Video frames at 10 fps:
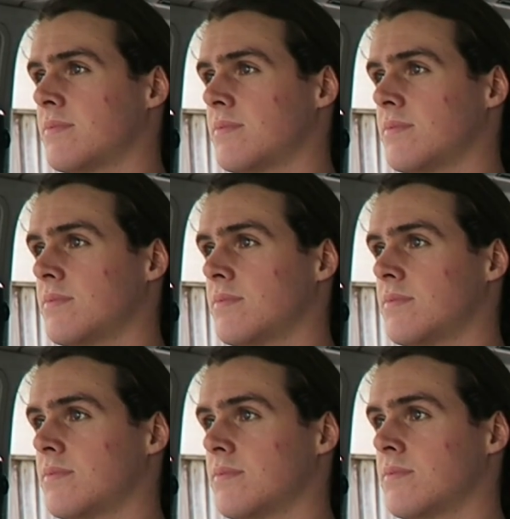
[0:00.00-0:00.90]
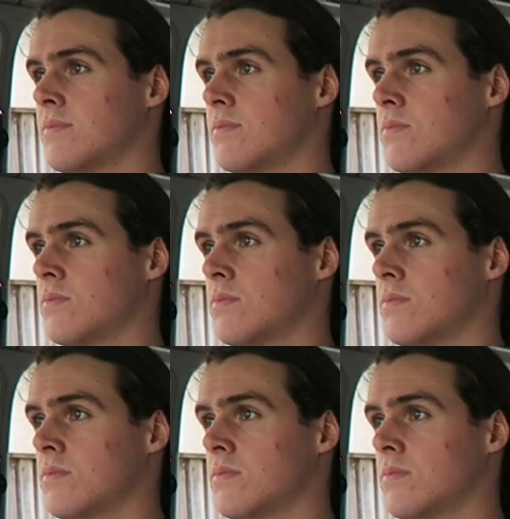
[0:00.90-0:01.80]

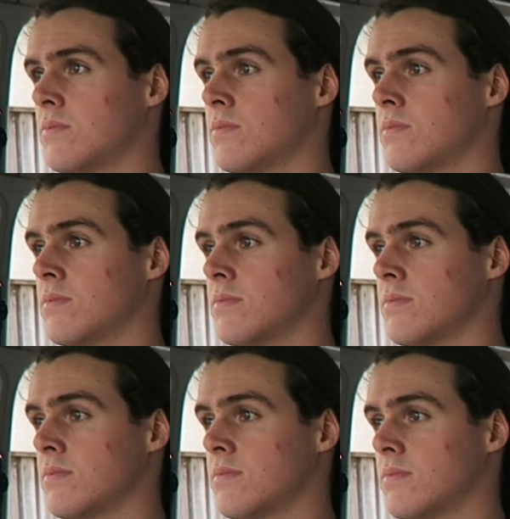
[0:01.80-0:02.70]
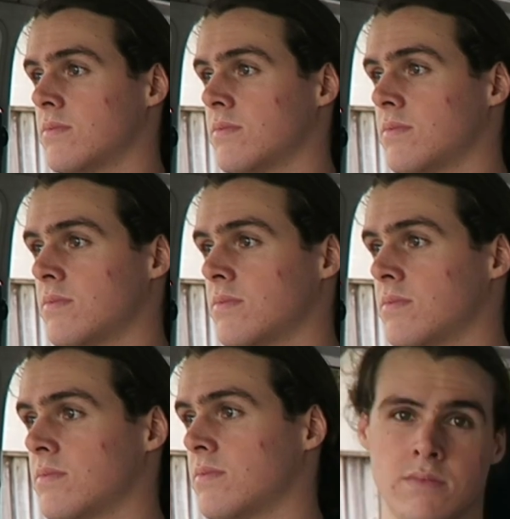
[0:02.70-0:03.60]

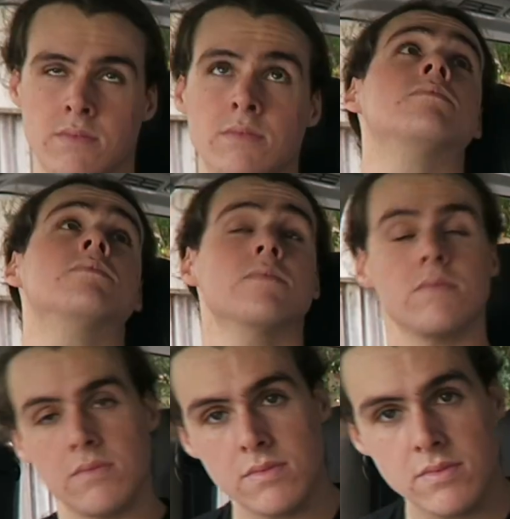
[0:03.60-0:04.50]
(silent)